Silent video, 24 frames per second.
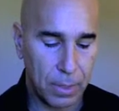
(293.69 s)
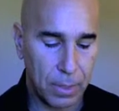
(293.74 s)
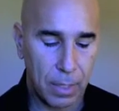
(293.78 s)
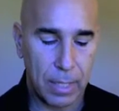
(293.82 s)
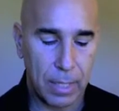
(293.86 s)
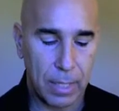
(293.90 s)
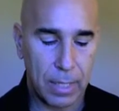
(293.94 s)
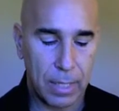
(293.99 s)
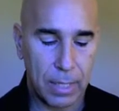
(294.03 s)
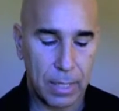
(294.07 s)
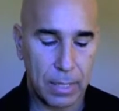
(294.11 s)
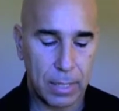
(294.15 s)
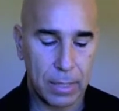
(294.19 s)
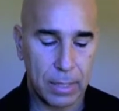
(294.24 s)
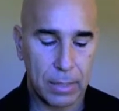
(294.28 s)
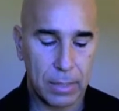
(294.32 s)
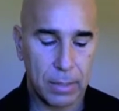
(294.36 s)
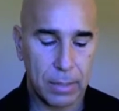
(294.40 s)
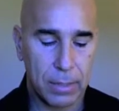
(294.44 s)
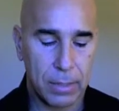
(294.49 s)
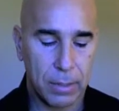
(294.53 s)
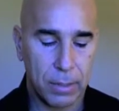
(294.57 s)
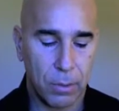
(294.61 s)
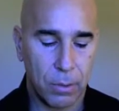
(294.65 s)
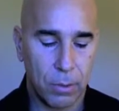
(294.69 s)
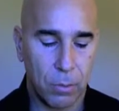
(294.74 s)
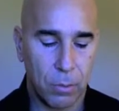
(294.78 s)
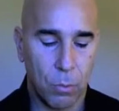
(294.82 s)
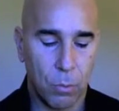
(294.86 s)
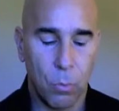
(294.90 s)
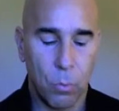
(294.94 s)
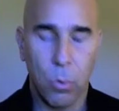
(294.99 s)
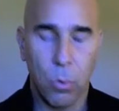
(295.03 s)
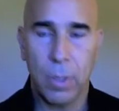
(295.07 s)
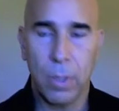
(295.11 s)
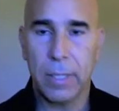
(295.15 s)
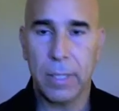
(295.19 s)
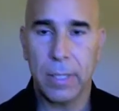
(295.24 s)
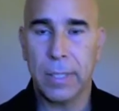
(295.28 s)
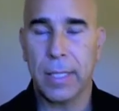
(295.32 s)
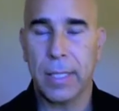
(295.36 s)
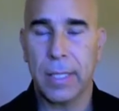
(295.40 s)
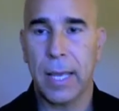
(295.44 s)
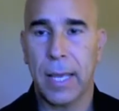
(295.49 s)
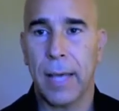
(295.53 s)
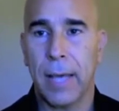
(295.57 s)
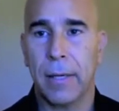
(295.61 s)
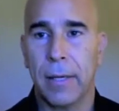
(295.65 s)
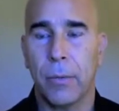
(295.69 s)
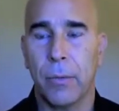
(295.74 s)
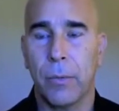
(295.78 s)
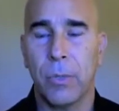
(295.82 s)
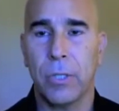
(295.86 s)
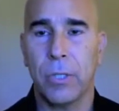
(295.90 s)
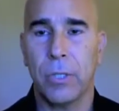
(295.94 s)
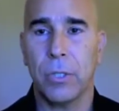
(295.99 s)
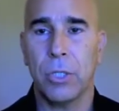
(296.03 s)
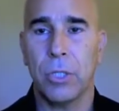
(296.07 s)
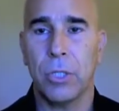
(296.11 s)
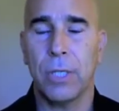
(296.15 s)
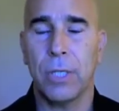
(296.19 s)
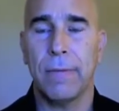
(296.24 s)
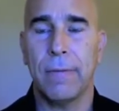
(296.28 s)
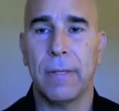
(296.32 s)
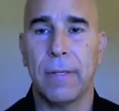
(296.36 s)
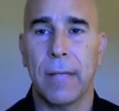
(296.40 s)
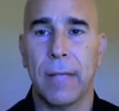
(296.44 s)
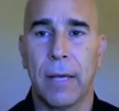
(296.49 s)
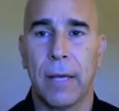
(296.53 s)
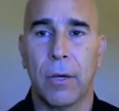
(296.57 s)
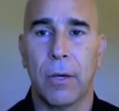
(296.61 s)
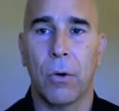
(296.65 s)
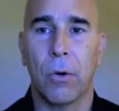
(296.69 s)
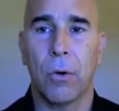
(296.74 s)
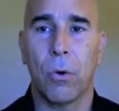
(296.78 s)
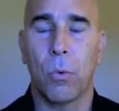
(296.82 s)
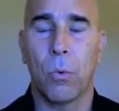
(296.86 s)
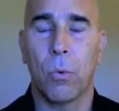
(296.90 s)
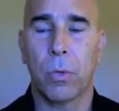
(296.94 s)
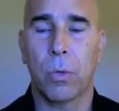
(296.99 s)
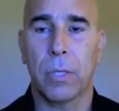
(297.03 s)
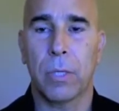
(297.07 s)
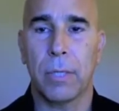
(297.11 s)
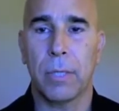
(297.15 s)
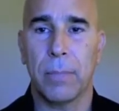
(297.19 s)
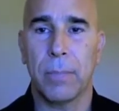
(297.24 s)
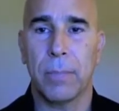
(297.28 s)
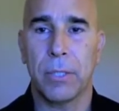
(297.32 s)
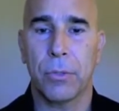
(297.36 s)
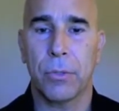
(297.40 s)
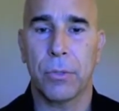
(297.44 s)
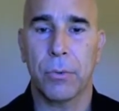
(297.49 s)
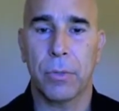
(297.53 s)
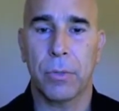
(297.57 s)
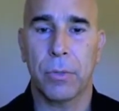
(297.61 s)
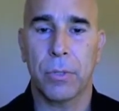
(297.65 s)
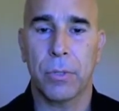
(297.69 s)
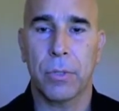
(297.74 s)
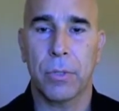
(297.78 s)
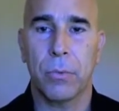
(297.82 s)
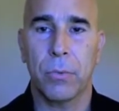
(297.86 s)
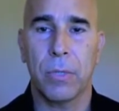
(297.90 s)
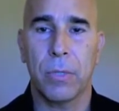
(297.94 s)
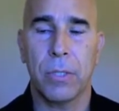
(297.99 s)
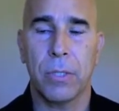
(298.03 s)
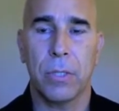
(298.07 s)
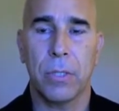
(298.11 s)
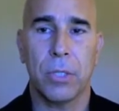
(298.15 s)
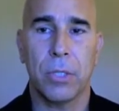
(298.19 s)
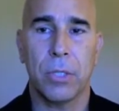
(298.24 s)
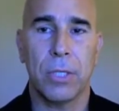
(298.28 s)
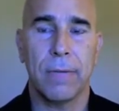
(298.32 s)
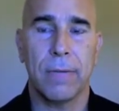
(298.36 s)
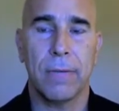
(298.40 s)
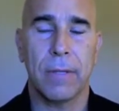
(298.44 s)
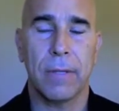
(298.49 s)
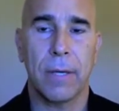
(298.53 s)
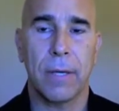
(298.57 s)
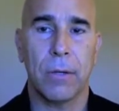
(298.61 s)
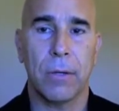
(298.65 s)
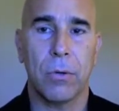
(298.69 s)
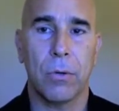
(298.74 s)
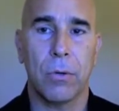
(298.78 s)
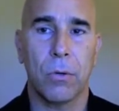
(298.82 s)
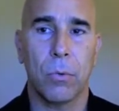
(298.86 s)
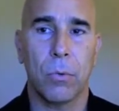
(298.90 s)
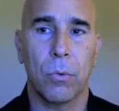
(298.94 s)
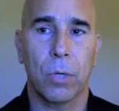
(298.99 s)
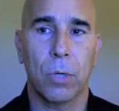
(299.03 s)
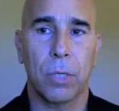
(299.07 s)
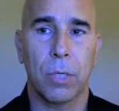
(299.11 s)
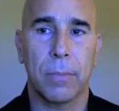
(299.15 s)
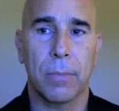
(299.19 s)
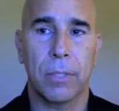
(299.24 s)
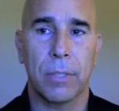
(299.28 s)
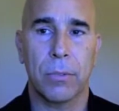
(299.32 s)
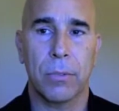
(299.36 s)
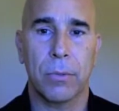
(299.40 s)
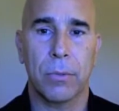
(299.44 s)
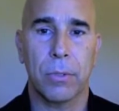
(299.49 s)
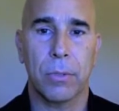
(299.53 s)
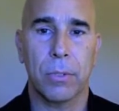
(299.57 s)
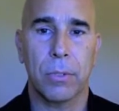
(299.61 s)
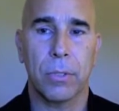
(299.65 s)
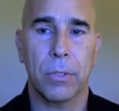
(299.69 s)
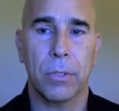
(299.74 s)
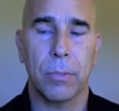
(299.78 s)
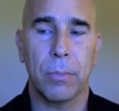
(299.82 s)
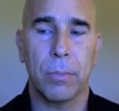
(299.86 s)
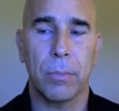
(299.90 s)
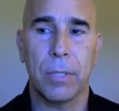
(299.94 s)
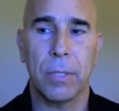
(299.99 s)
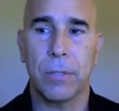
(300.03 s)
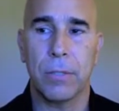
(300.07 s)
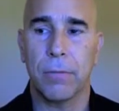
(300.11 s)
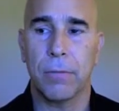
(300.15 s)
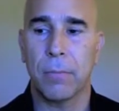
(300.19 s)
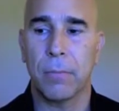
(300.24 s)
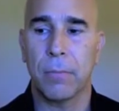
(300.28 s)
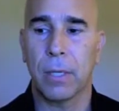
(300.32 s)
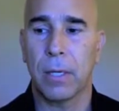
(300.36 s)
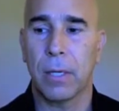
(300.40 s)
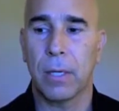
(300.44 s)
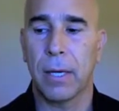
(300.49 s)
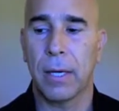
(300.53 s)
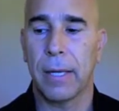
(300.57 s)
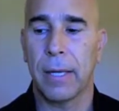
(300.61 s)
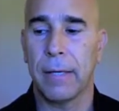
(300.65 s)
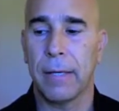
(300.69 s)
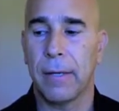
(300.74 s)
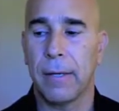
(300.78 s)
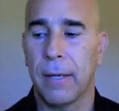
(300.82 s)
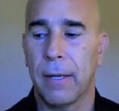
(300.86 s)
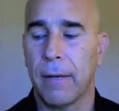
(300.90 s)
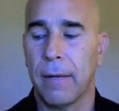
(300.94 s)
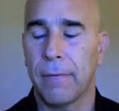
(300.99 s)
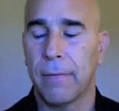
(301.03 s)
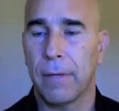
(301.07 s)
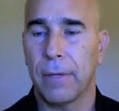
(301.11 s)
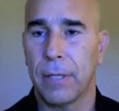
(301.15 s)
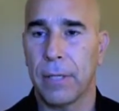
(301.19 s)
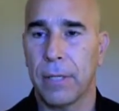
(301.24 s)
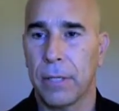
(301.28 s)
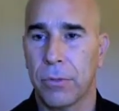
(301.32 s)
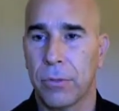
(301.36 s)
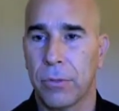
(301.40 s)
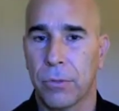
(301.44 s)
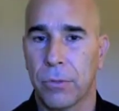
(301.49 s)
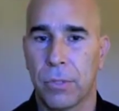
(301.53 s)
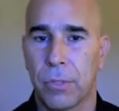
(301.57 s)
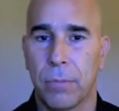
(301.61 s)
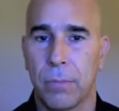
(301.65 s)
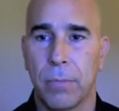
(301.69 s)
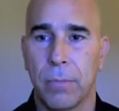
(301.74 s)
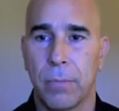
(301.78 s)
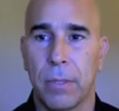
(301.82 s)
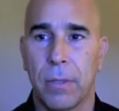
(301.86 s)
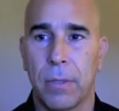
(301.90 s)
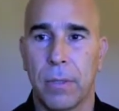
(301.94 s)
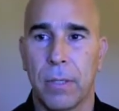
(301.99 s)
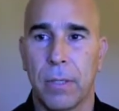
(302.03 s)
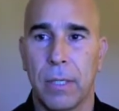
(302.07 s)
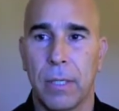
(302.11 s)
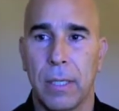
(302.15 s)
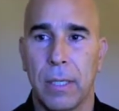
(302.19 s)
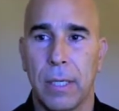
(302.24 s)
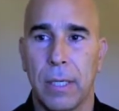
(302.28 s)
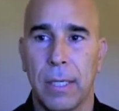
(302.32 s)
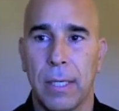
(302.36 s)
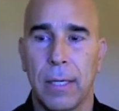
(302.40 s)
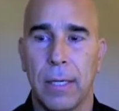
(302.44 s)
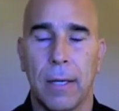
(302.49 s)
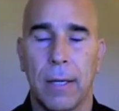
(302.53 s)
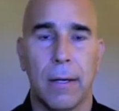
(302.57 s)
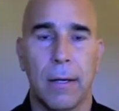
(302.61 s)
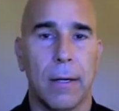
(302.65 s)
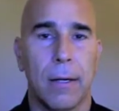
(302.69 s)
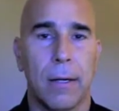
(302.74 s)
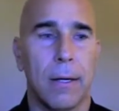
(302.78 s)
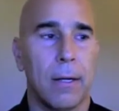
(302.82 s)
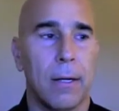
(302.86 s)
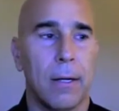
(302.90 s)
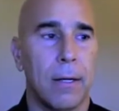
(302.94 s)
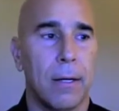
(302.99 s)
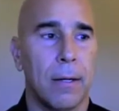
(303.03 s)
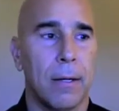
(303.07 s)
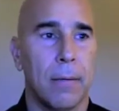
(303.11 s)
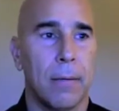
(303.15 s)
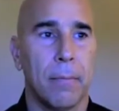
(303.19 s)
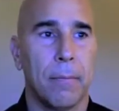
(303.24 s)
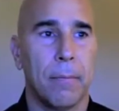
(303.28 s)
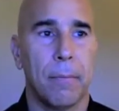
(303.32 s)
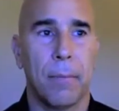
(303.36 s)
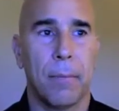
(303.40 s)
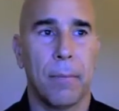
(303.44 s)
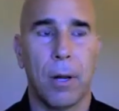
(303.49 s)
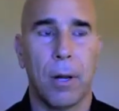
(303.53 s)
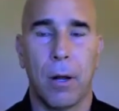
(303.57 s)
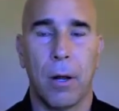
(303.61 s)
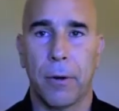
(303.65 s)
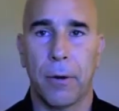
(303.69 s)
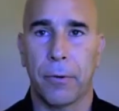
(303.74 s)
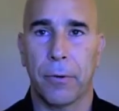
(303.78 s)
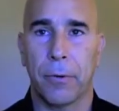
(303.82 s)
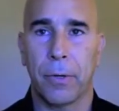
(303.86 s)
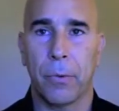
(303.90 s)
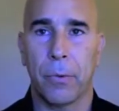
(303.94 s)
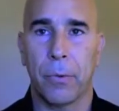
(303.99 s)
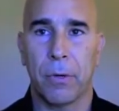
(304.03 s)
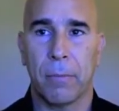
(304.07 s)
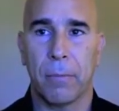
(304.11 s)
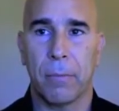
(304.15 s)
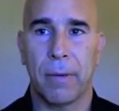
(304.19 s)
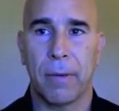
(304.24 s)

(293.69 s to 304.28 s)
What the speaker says: And what is that? What is achieving that goal working me towards? So what is achieving that goal working me towards? Either peace of mind, financial stability, honoring one of my